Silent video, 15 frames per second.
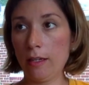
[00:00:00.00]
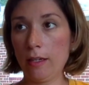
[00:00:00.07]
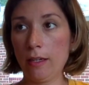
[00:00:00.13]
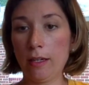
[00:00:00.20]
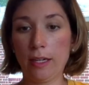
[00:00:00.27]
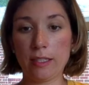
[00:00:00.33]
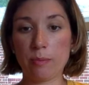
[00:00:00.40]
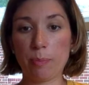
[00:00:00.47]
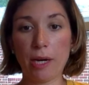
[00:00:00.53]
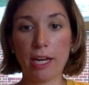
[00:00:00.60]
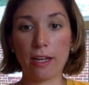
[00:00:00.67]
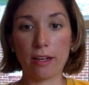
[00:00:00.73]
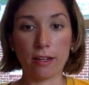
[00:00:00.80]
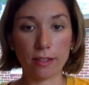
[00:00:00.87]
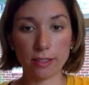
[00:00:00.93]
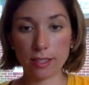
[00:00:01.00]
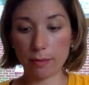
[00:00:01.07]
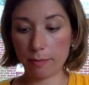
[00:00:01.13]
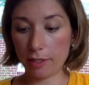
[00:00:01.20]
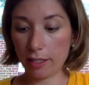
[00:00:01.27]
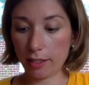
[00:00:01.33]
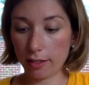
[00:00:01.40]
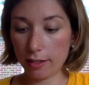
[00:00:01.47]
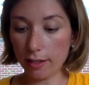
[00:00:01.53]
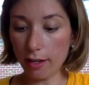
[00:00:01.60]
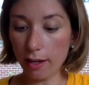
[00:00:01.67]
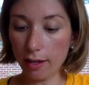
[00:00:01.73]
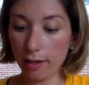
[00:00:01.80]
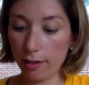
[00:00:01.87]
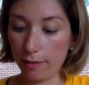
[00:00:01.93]
has pica or something.
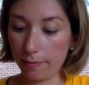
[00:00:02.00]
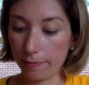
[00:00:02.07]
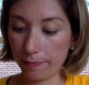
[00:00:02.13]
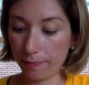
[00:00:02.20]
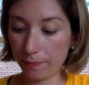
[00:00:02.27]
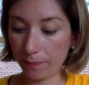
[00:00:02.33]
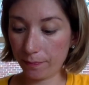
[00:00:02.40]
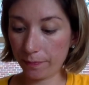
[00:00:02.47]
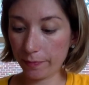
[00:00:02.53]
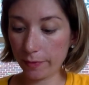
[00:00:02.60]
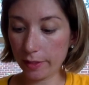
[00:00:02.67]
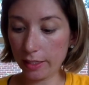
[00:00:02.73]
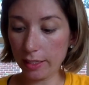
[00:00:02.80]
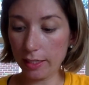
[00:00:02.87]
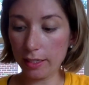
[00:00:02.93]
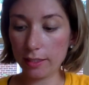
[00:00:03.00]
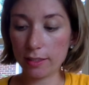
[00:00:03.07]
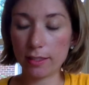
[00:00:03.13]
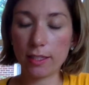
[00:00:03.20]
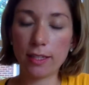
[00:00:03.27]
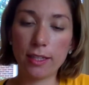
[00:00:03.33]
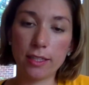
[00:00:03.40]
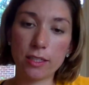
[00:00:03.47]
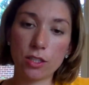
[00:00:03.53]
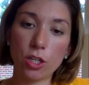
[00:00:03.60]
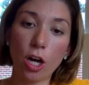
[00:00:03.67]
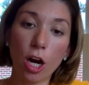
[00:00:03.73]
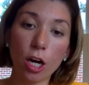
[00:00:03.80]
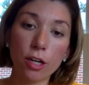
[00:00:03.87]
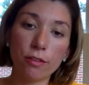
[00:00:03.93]
Is this
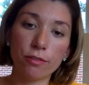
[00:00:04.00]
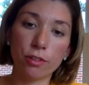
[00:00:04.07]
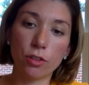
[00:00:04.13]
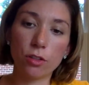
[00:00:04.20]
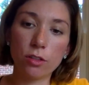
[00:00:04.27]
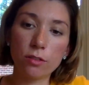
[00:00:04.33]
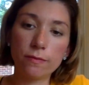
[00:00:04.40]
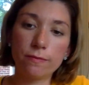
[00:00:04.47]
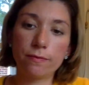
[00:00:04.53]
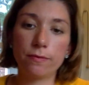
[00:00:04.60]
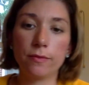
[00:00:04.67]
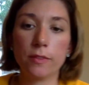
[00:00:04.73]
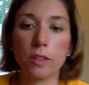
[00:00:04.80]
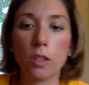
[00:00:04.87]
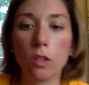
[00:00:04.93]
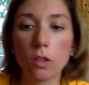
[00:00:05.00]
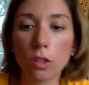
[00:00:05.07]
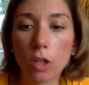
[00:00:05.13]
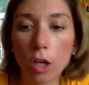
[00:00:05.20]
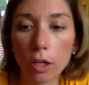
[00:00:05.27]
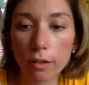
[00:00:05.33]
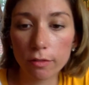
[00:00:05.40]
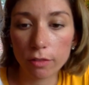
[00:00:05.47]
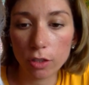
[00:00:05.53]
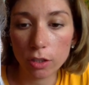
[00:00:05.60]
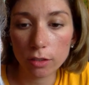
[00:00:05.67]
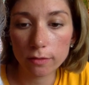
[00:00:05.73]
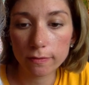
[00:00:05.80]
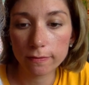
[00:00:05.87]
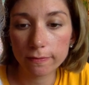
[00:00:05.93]
Carnival. It's called Carnival.